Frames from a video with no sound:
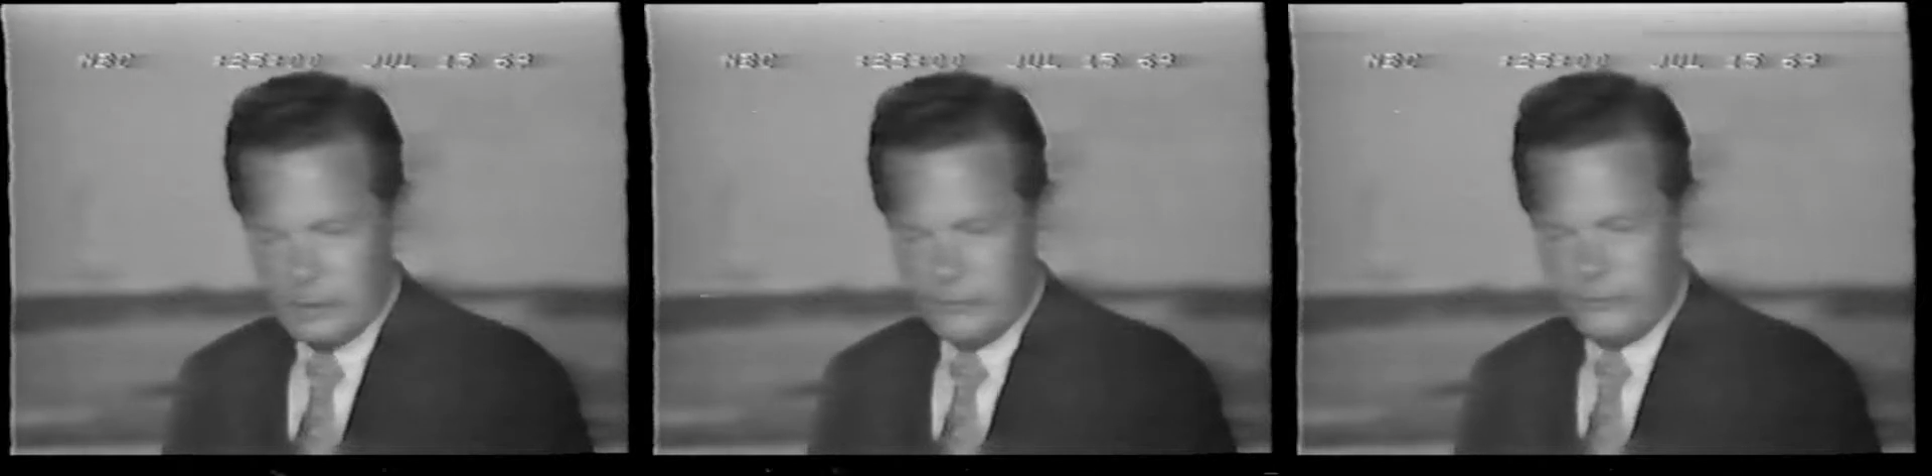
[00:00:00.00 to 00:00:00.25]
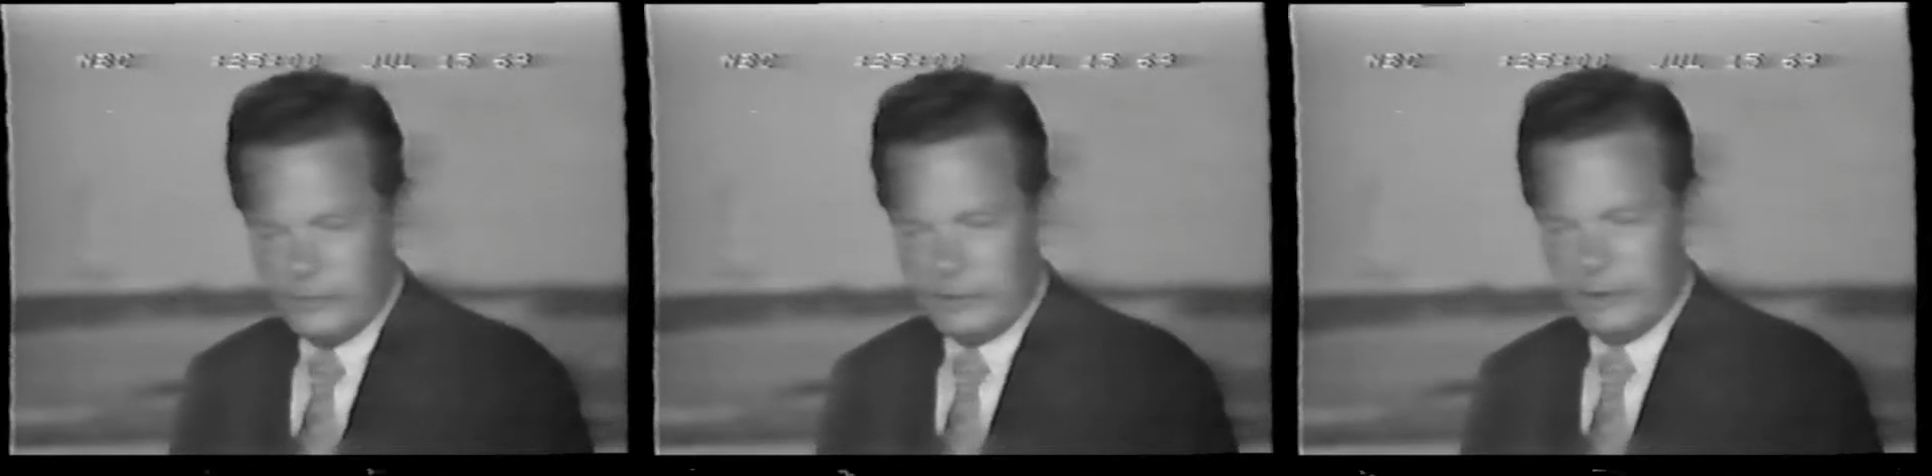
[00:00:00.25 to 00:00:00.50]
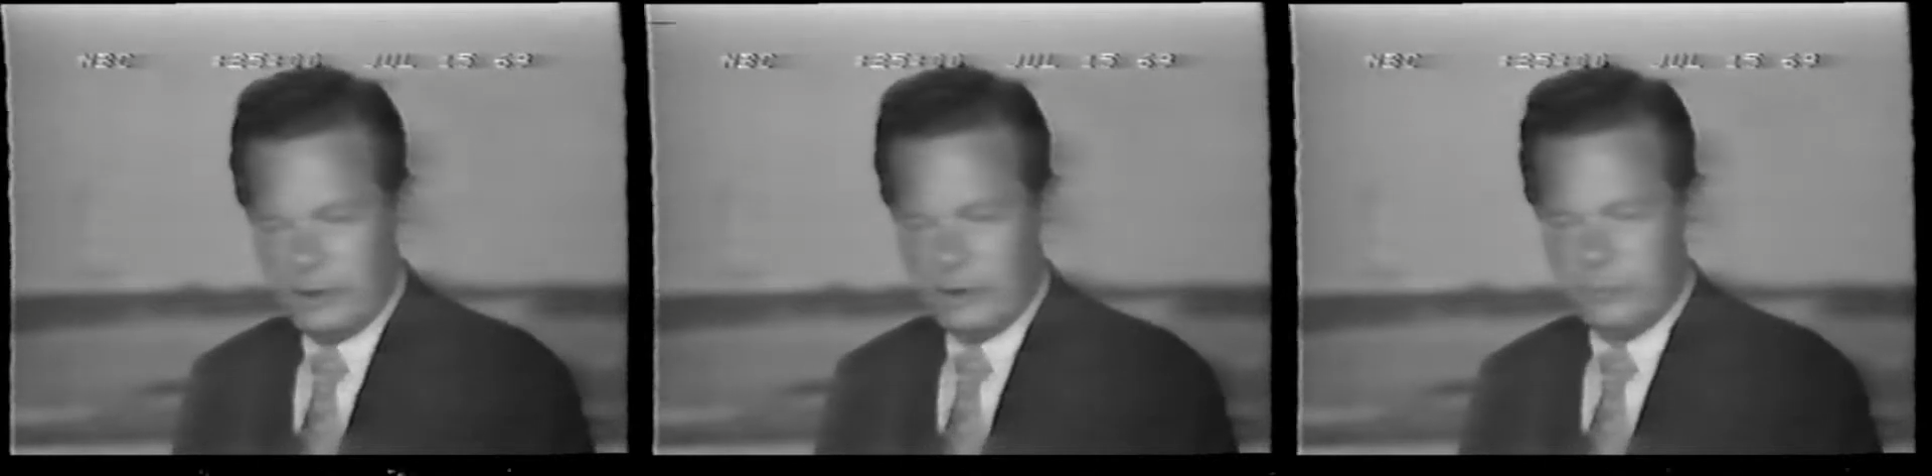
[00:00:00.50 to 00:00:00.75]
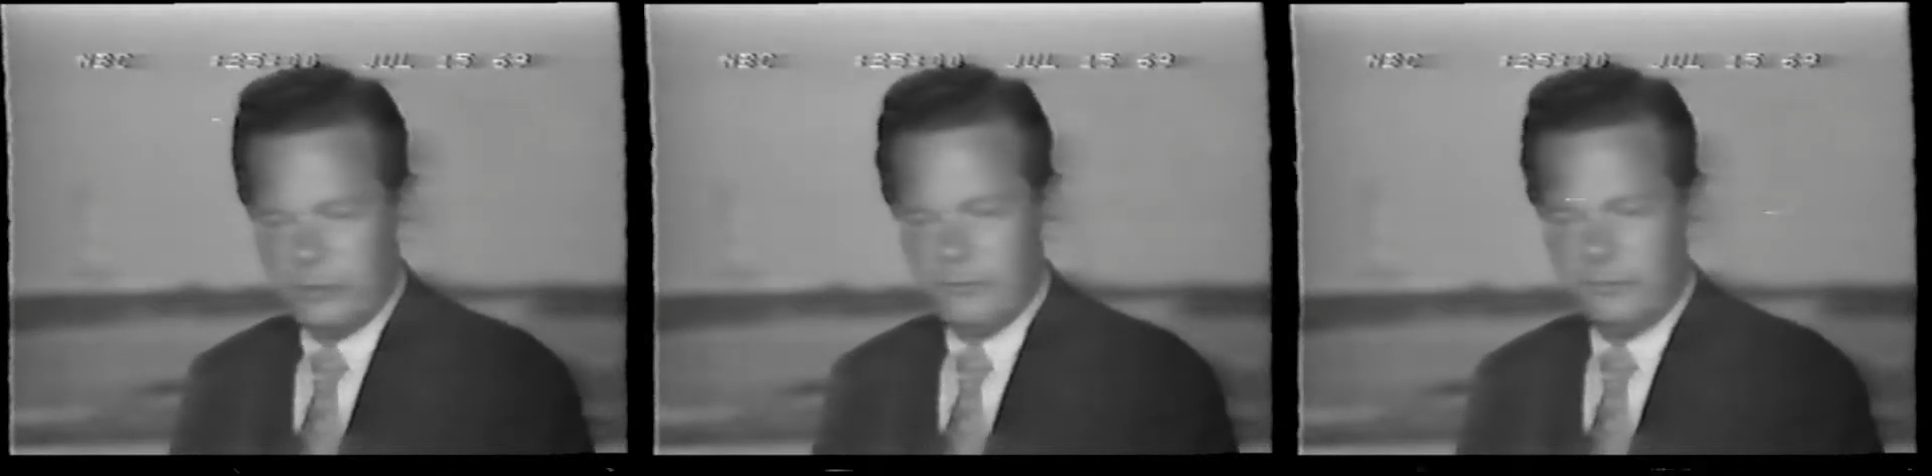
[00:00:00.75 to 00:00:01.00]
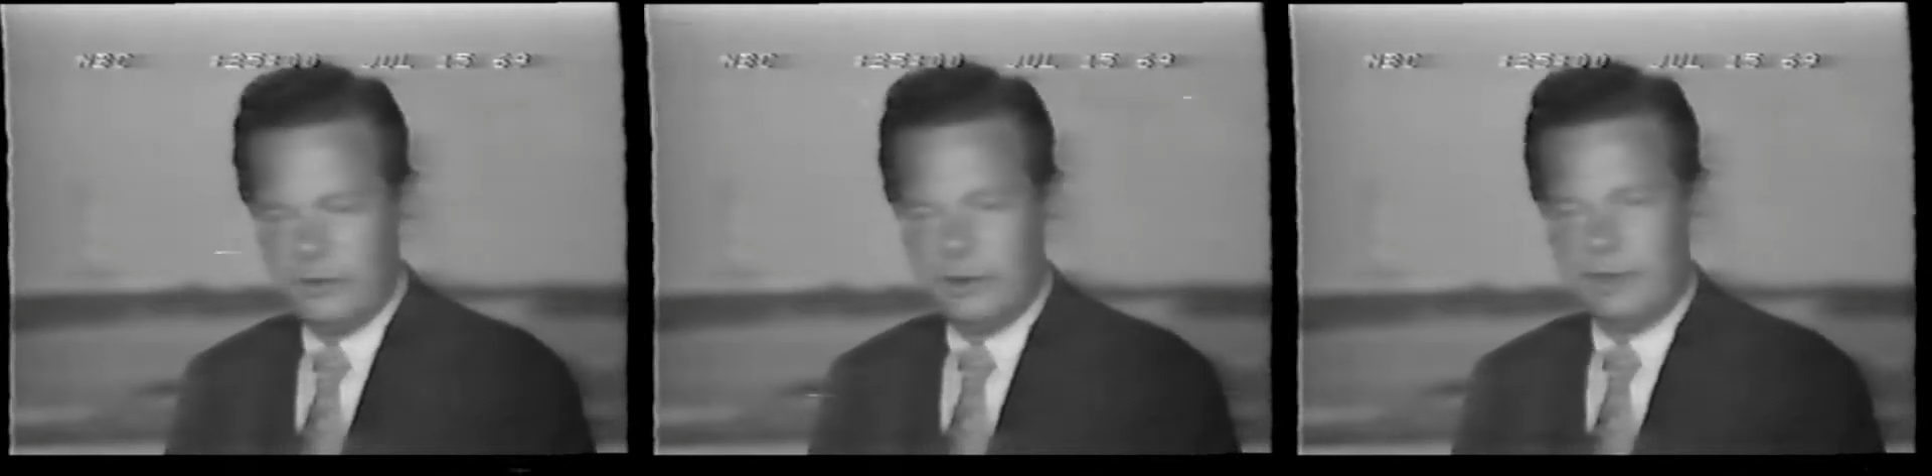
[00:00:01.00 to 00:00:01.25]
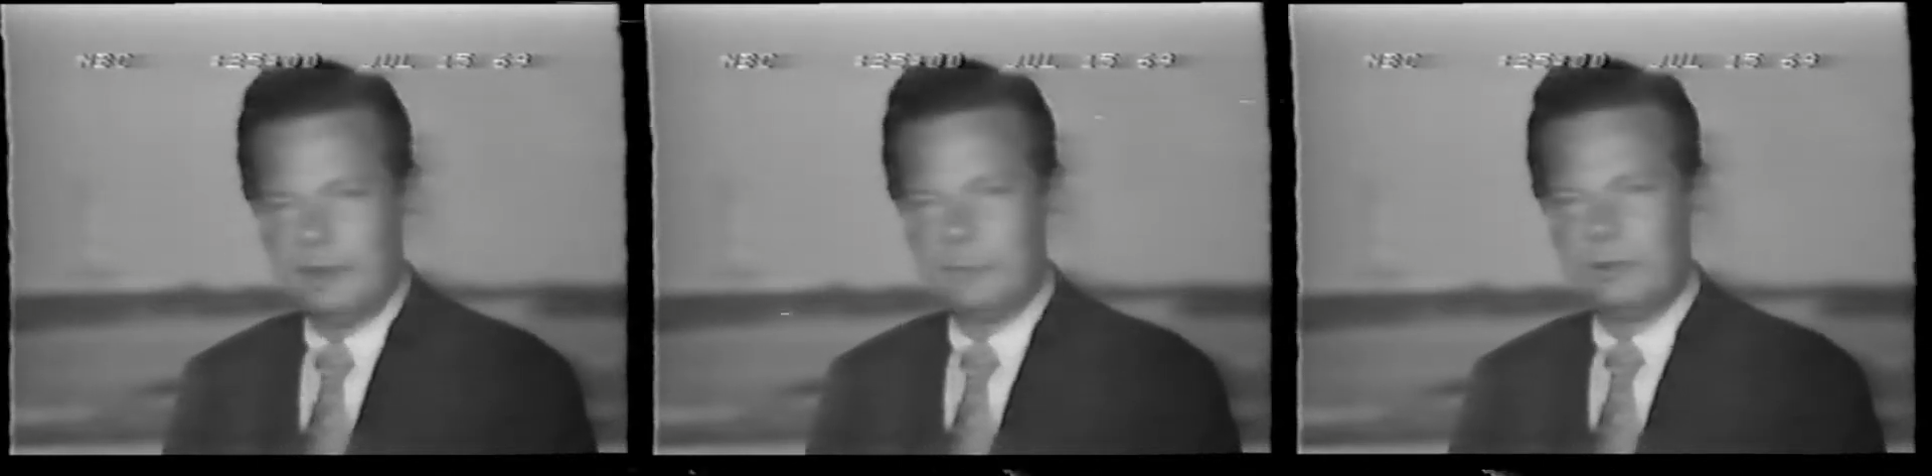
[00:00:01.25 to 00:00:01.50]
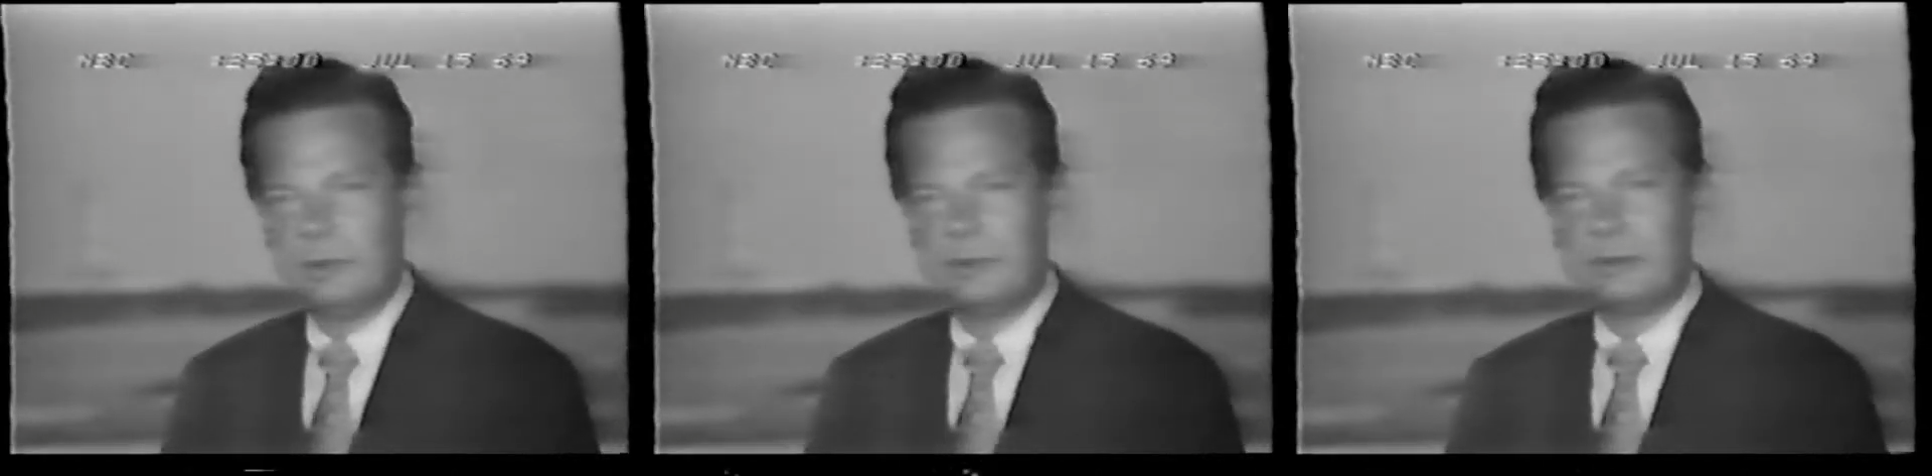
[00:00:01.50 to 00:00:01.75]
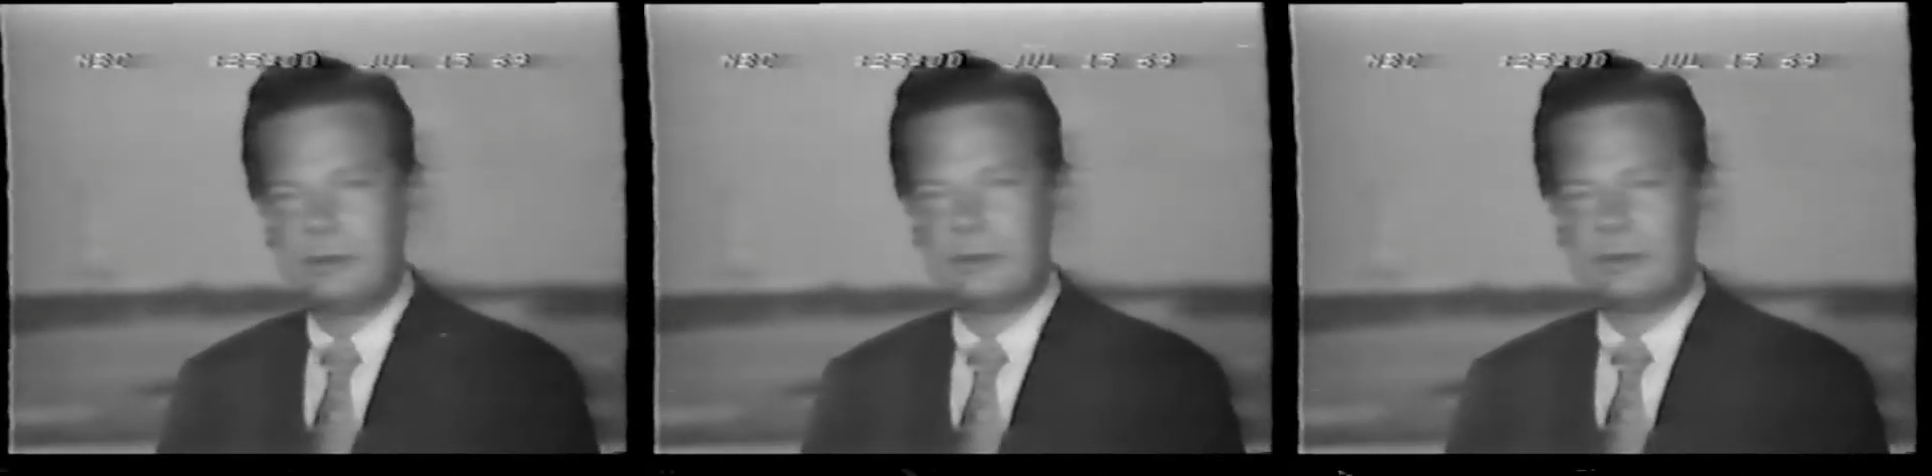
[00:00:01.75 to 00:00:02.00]
is filling up with
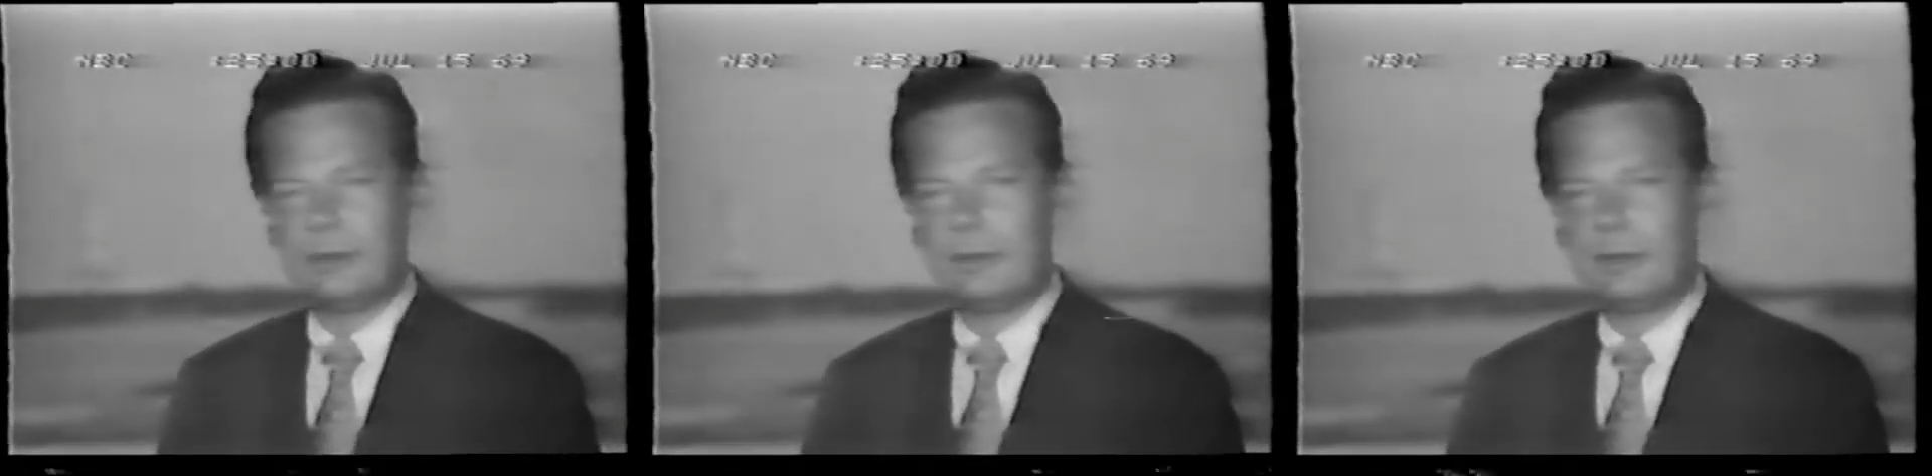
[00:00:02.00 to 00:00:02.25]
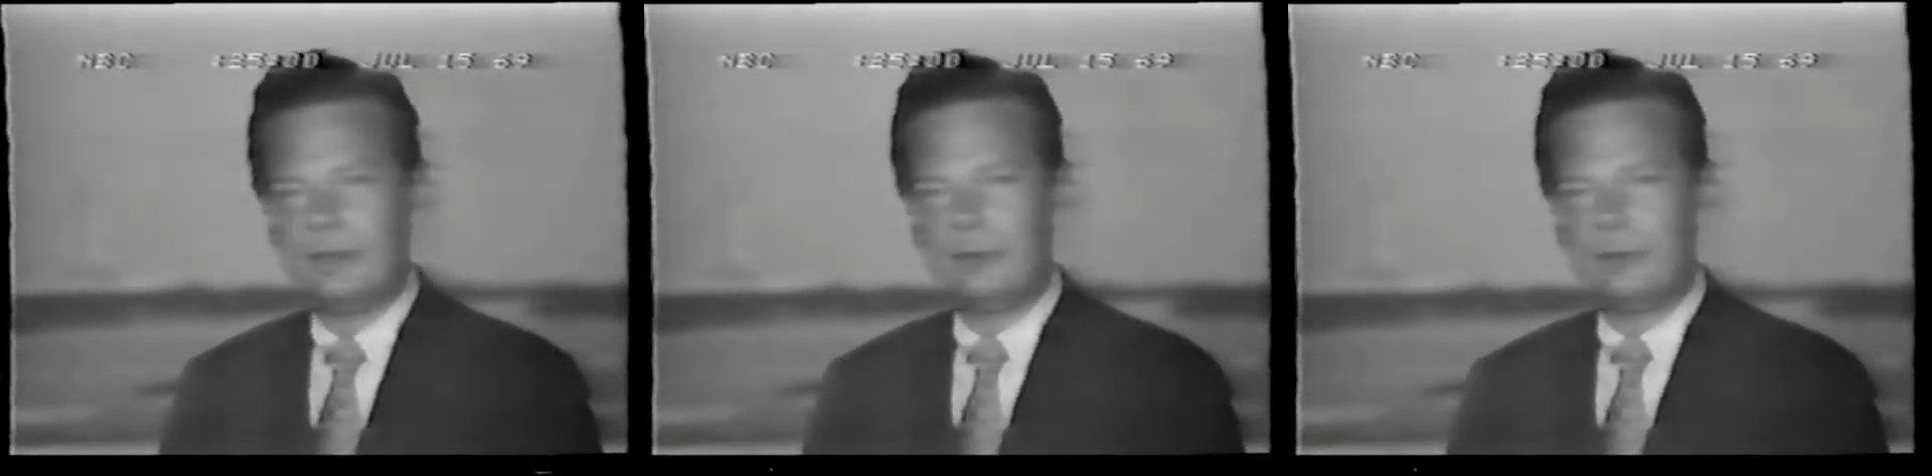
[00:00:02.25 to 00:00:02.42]
VIPs and